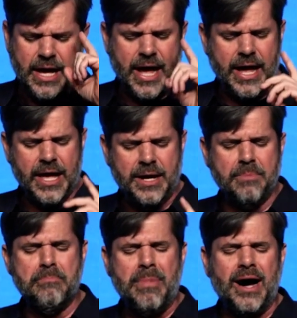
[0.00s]

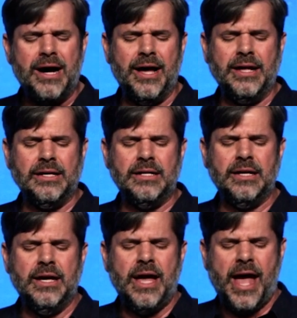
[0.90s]
and mind
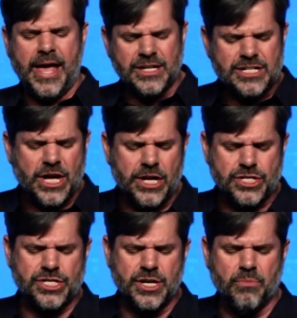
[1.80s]
and
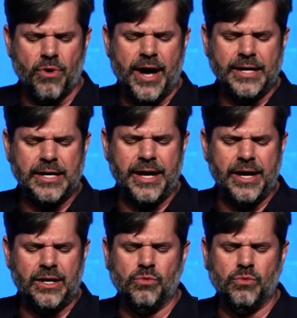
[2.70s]
touch them right now.